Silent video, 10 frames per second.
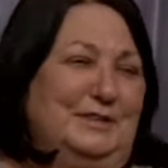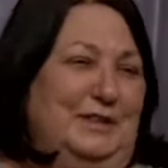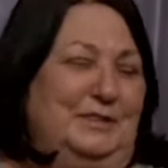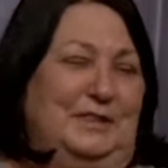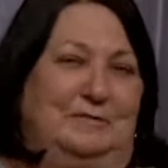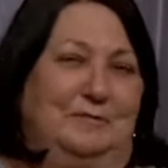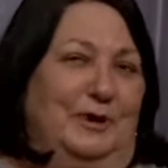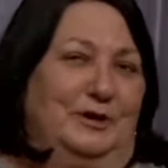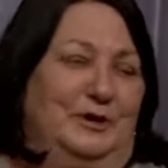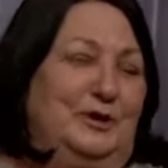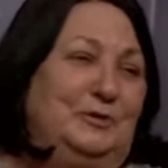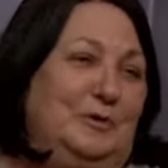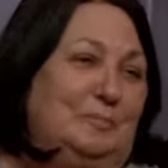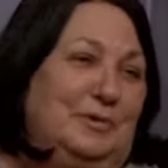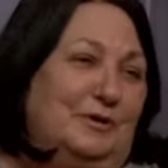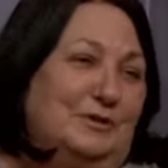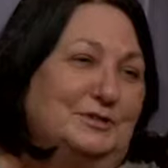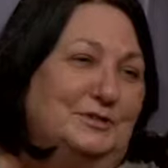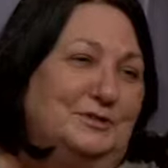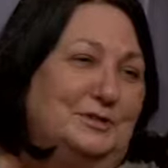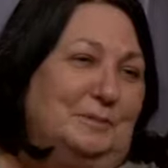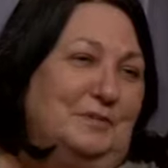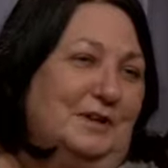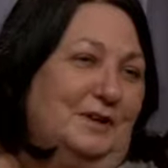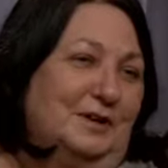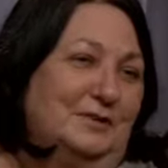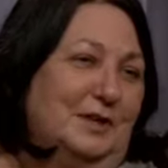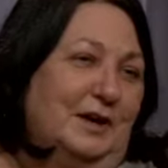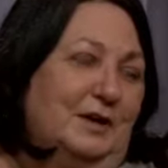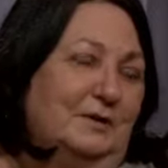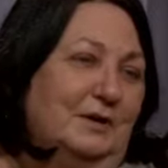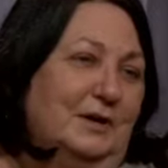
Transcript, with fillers: that they've read a hundred books or something like that?